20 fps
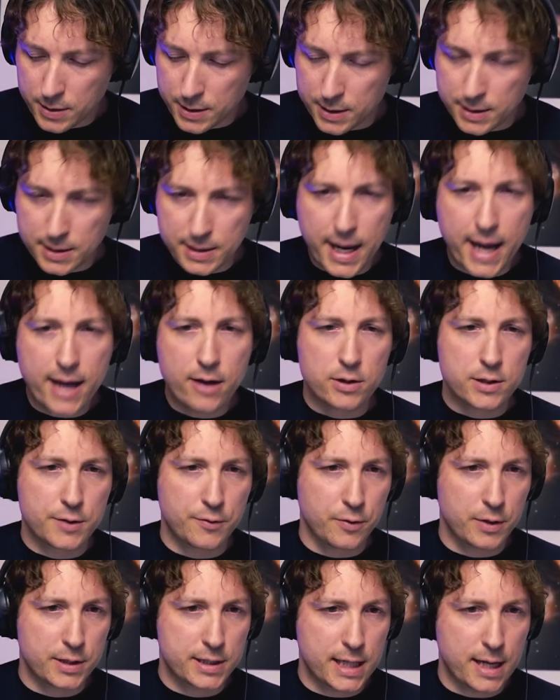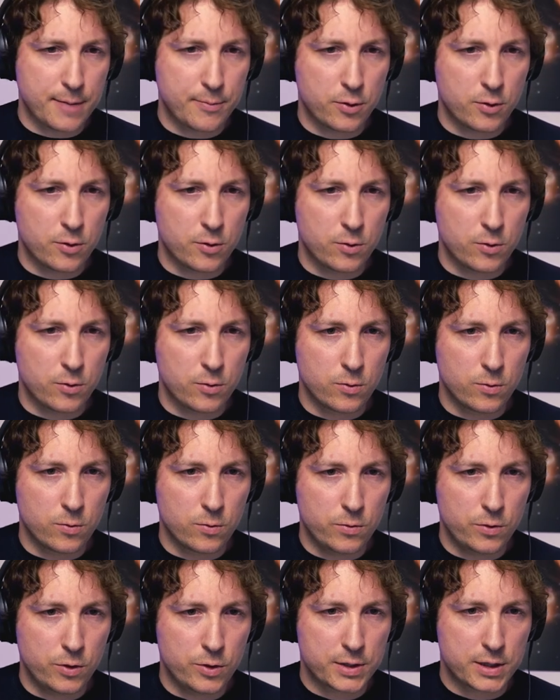snails, for example,
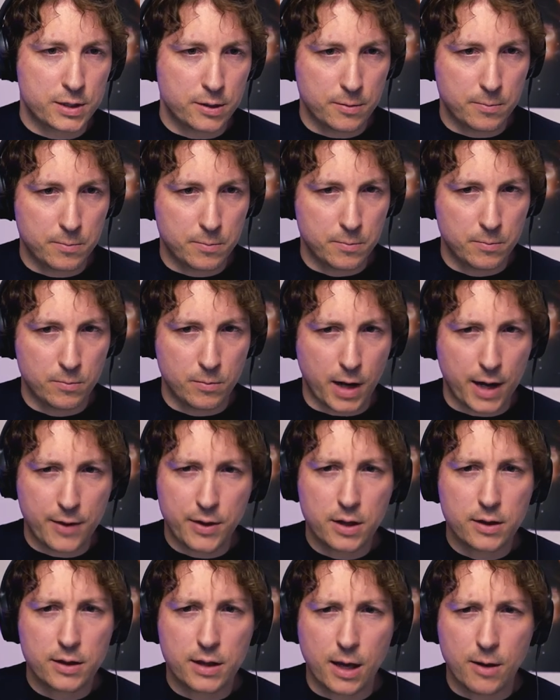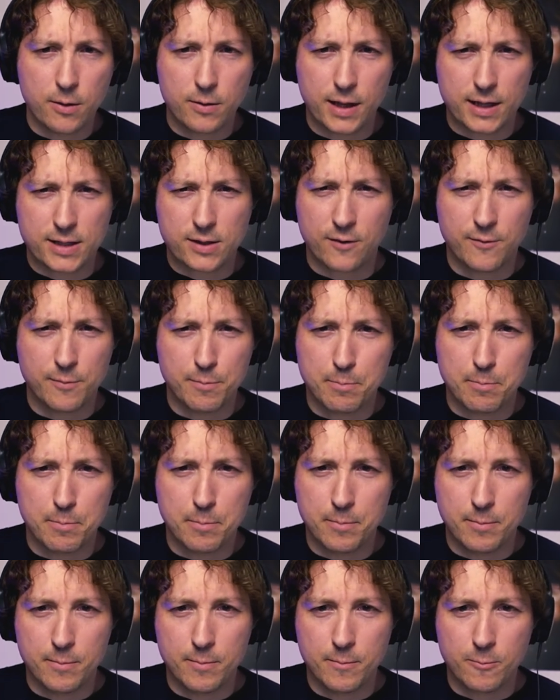used to, I think they're sort of
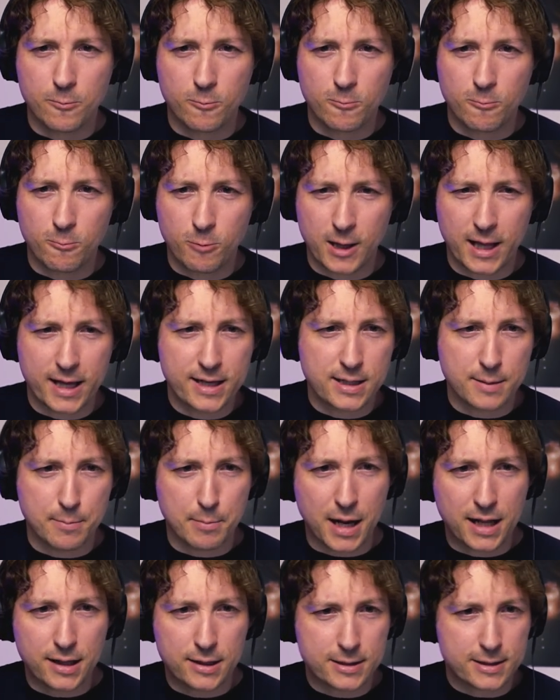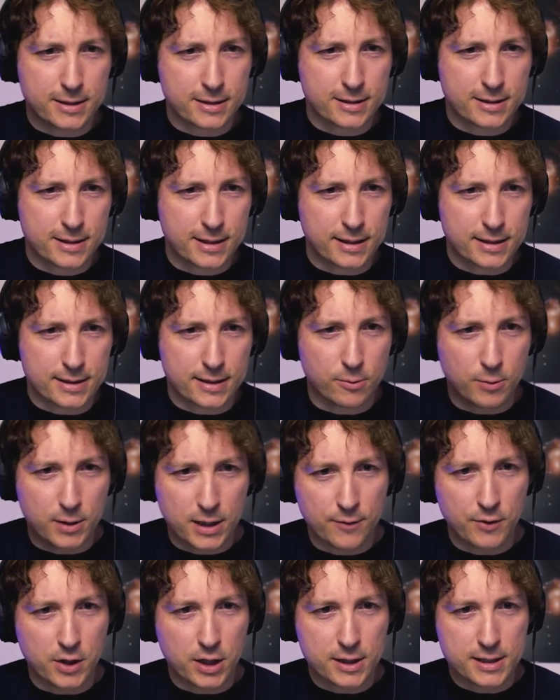related to mollusks, things that were
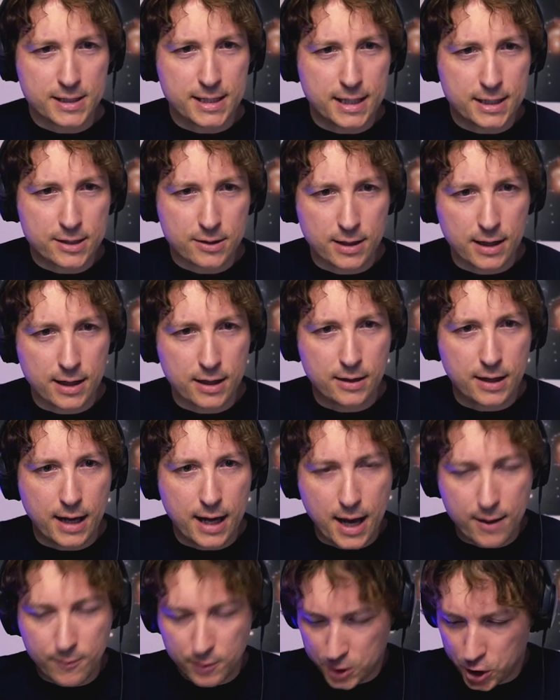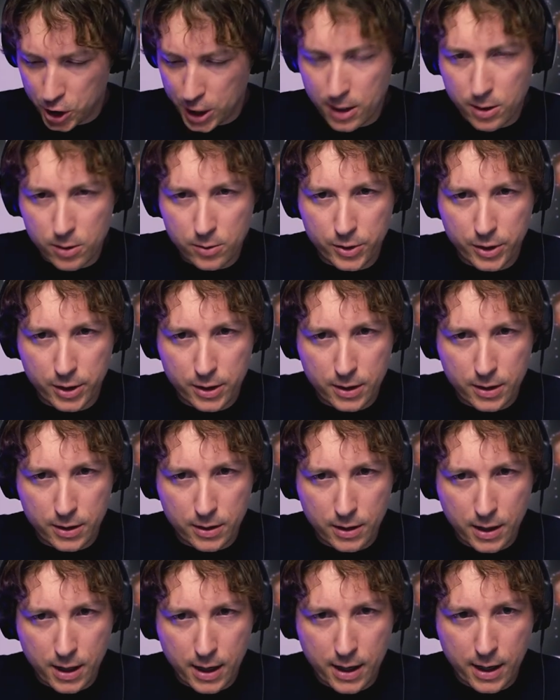living in the sea. So they have a shell that
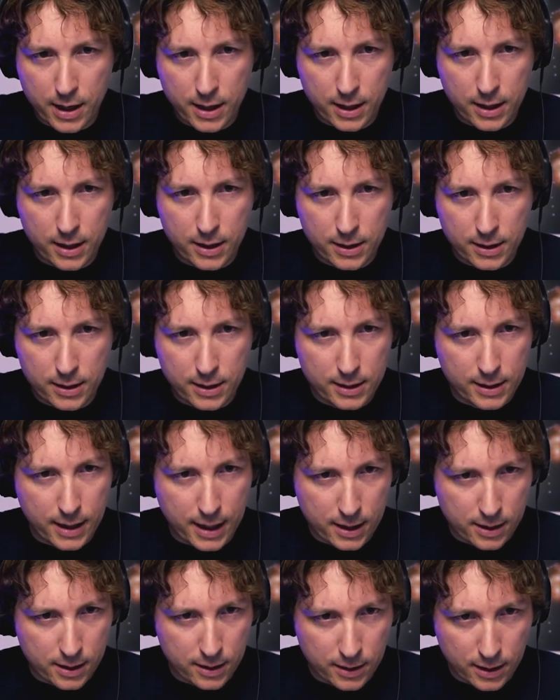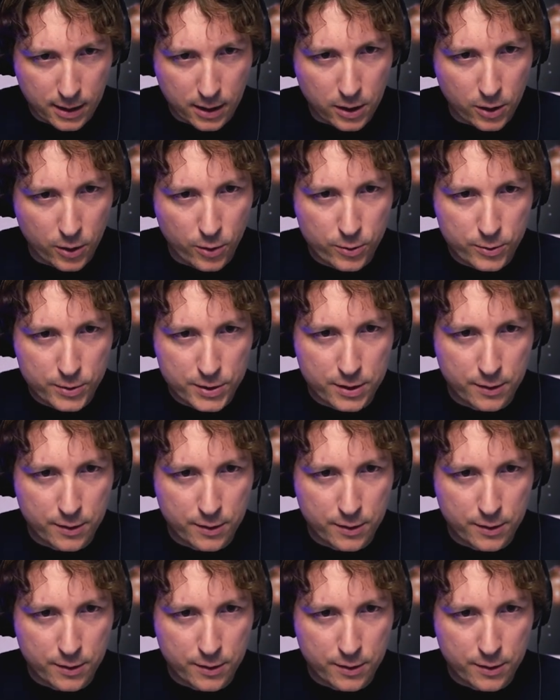they can enclose